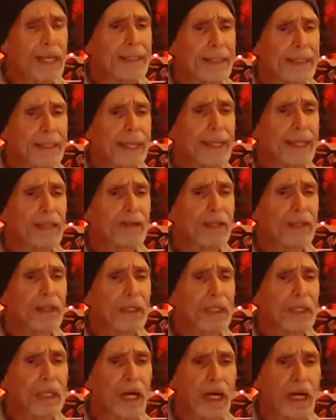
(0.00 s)
Today it's in
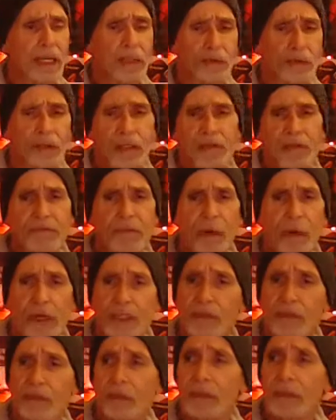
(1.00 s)
the it's in the
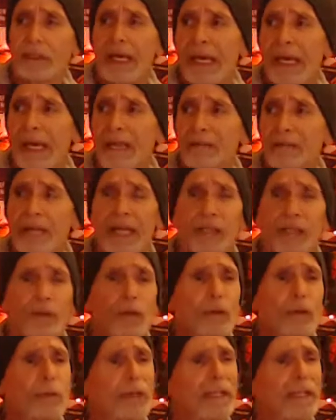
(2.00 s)
40s, so it's kind of cool.